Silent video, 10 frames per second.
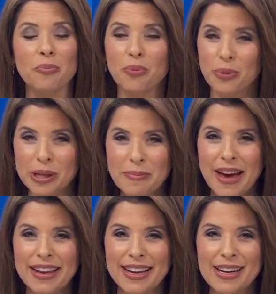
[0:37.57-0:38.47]
from
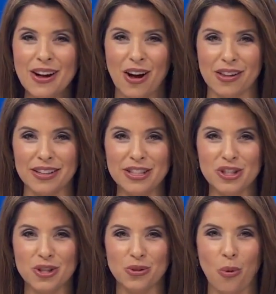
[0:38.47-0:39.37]
pre-med in
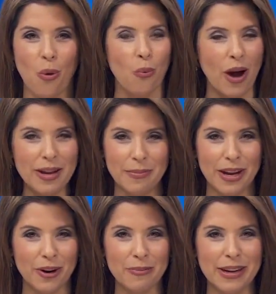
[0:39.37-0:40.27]
college to
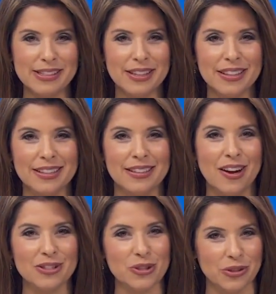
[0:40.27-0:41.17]
winemaker might sound like
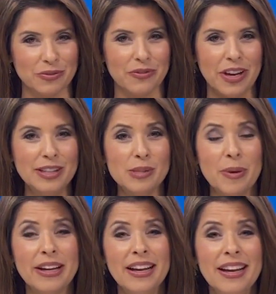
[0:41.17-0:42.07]
an odd turn of
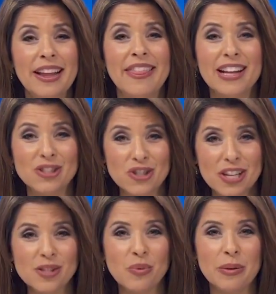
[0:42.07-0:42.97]
events, but that's
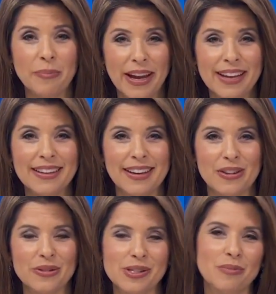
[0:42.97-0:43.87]
just what Megan
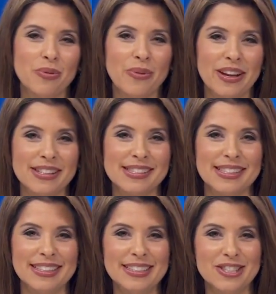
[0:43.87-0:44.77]
Gunderson Paredes
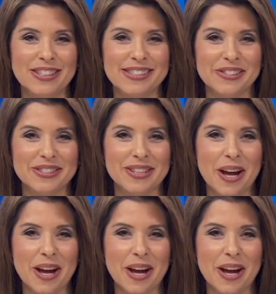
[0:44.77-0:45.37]
did, and she is here to